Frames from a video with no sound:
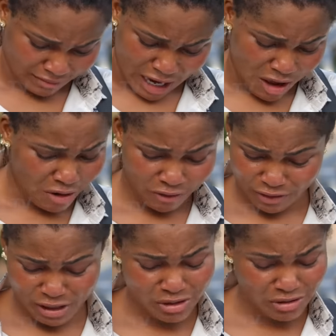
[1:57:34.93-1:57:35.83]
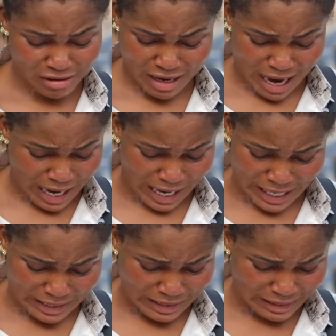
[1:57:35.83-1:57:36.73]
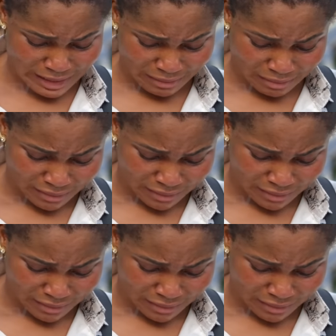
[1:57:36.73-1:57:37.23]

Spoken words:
I don't feel do you that kind of thing.